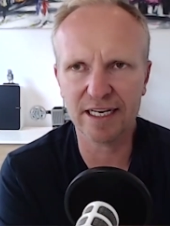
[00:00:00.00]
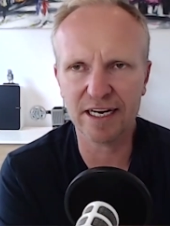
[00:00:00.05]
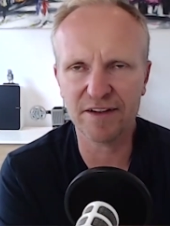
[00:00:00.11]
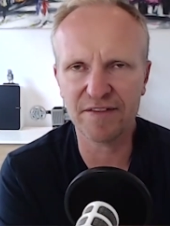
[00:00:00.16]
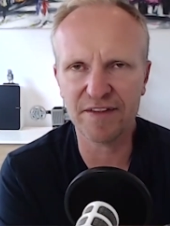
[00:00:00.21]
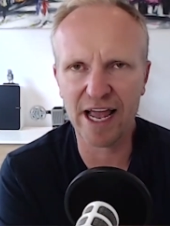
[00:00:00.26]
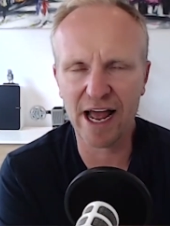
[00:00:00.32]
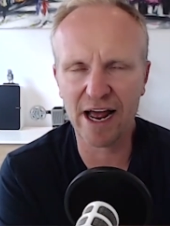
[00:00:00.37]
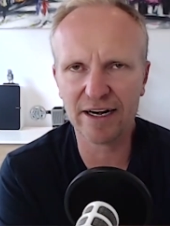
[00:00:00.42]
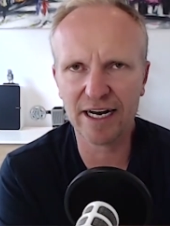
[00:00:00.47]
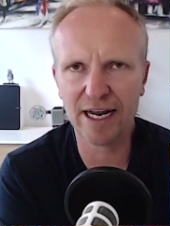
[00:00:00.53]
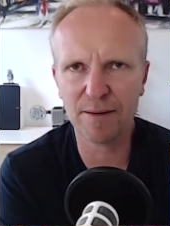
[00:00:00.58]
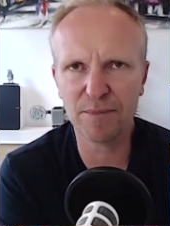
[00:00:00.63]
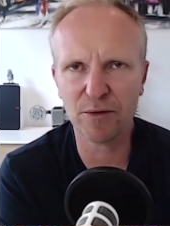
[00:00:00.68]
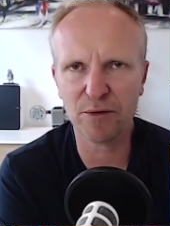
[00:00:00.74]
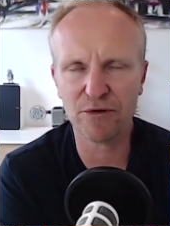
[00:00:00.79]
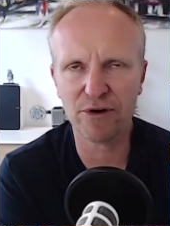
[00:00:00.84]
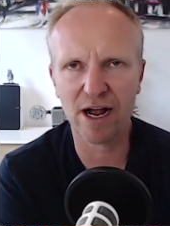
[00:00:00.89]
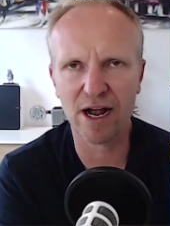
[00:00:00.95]
and the outcome
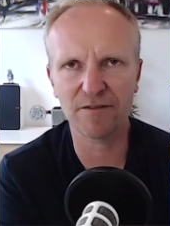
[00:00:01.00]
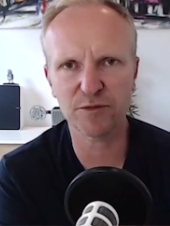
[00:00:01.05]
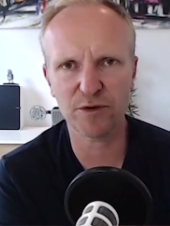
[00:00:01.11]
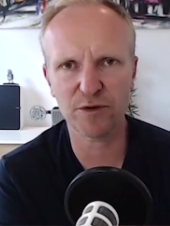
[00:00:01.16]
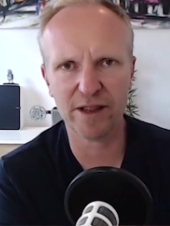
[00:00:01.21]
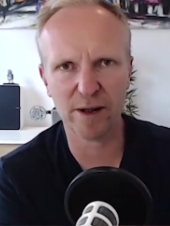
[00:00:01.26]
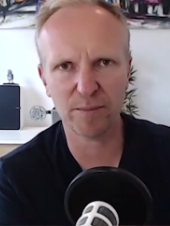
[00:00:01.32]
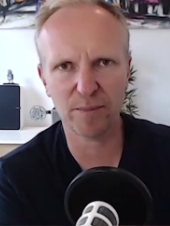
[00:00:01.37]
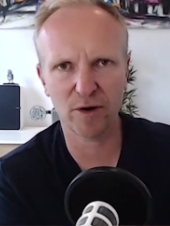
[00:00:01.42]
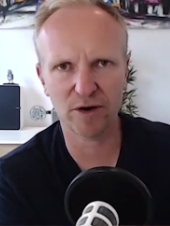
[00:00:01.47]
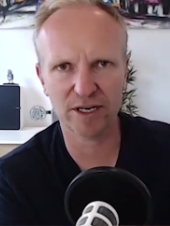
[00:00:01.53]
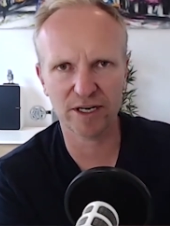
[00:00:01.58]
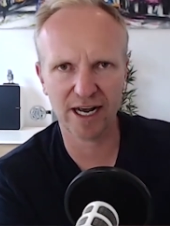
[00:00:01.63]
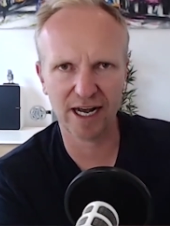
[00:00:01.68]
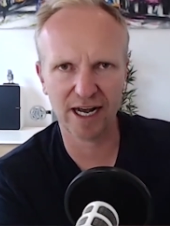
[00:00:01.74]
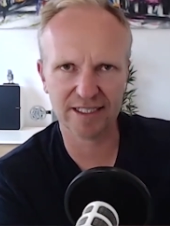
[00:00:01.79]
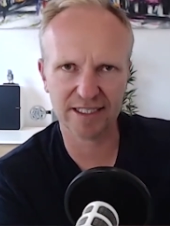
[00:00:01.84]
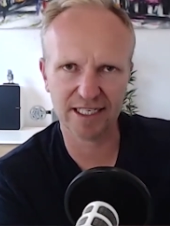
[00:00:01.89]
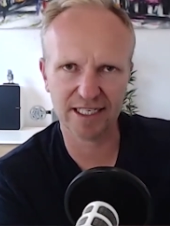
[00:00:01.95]
that we're after with our podcast